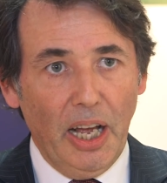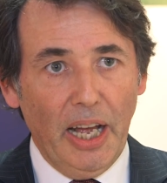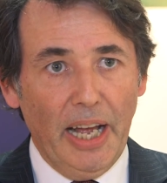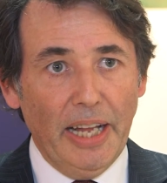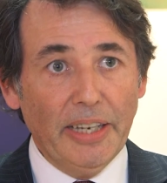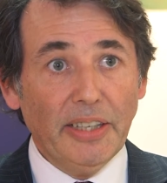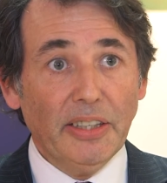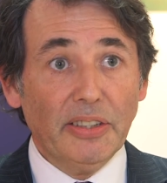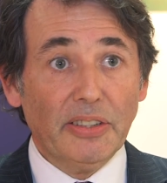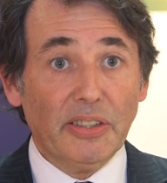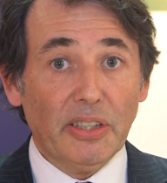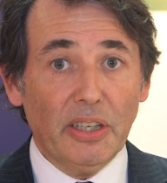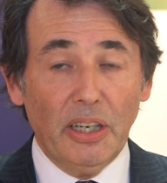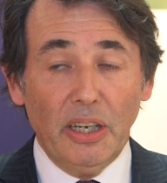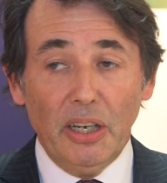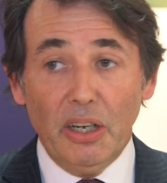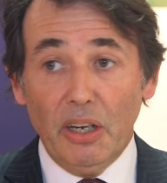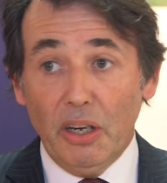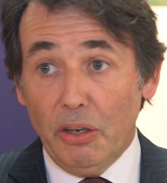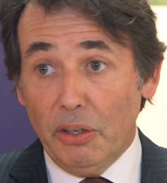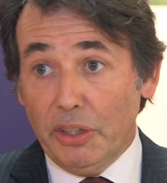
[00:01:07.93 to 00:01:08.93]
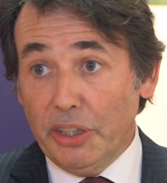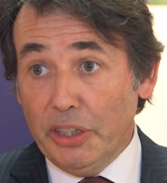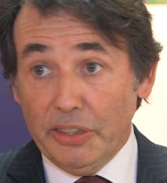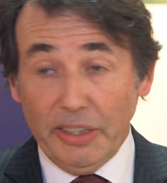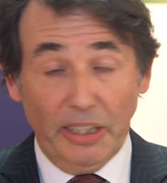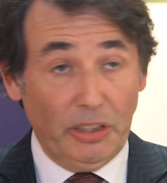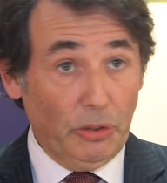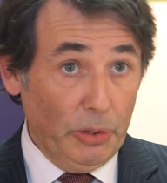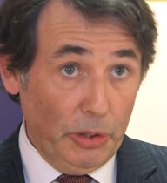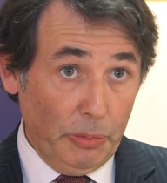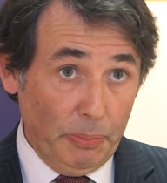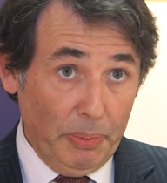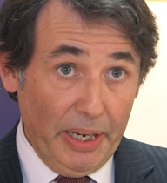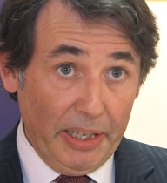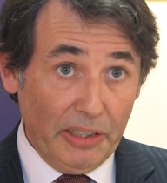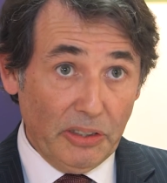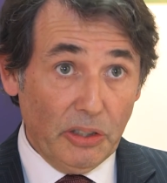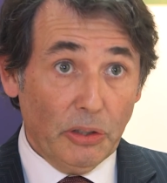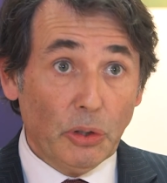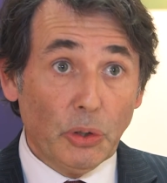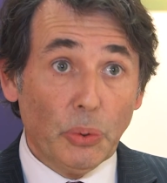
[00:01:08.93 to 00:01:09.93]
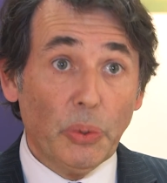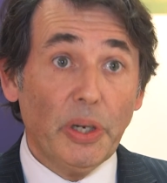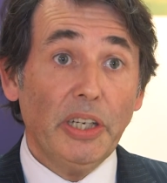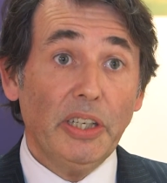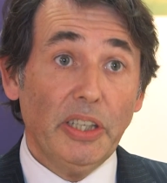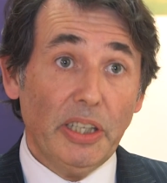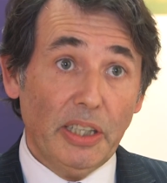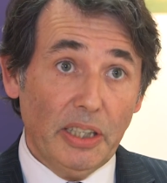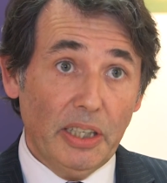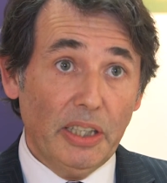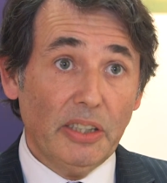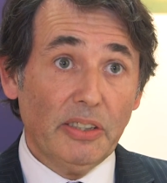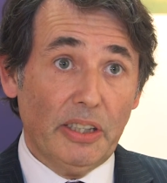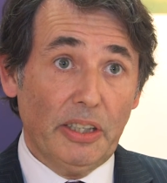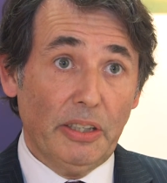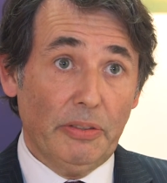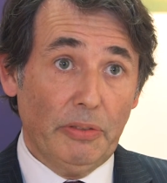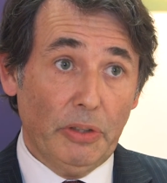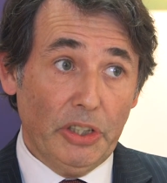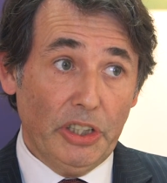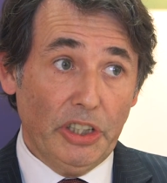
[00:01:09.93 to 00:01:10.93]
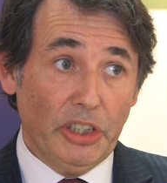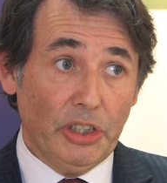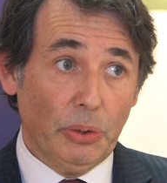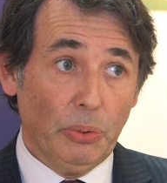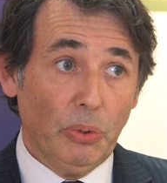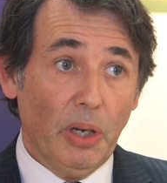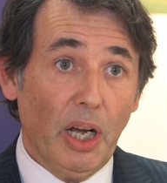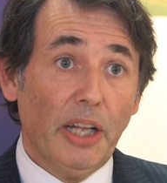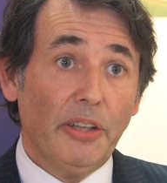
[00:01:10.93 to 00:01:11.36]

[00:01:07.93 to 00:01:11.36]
And uh, in that respect, training is another issue.